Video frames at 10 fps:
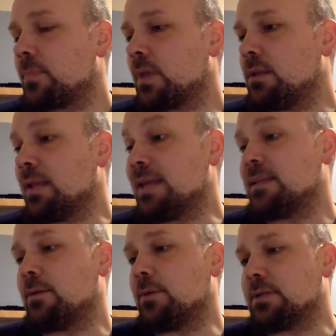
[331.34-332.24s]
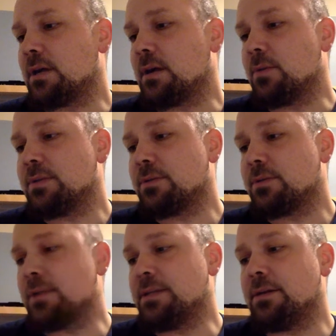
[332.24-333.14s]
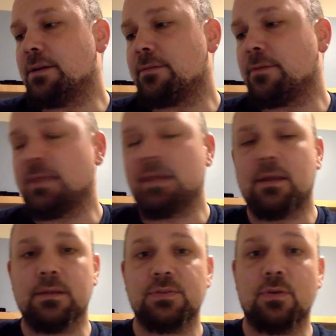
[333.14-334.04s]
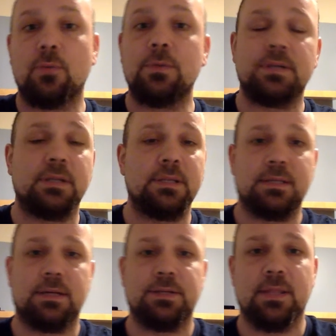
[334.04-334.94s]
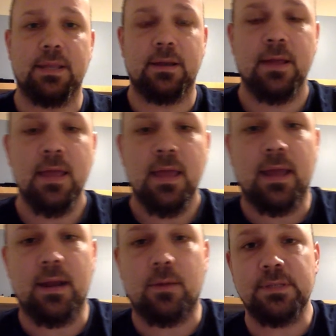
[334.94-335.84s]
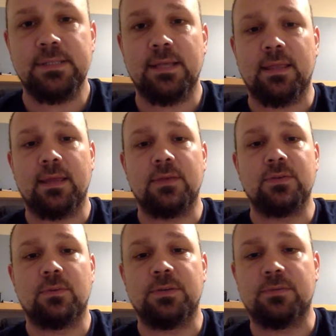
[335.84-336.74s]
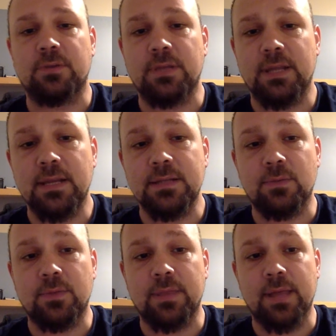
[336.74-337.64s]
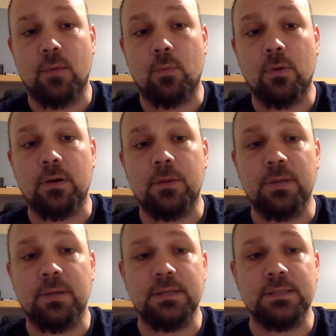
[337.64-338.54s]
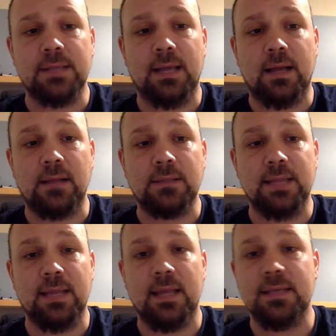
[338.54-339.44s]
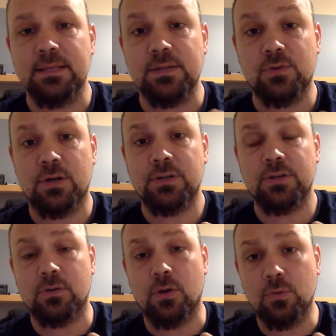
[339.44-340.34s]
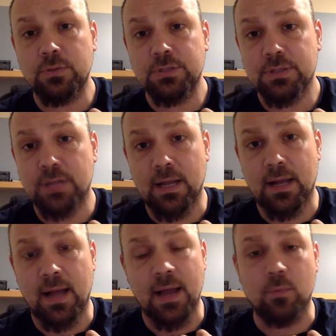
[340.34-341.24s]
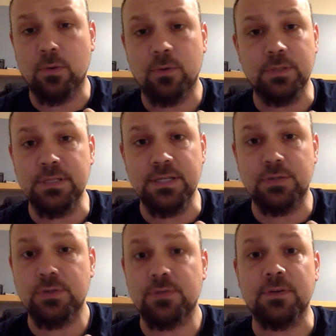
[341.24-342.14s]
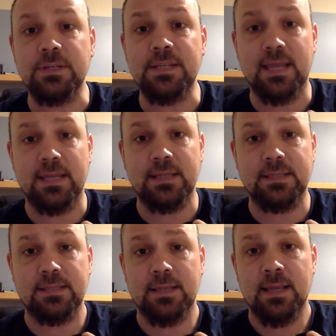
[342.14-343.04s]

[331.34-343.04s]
The last thing I want to talk about is the criteria for thinking. It's so much good discussion there. And I want to say thank you so much for digging into that work, because I'll say, as an instructional coach, I work with teachers for days,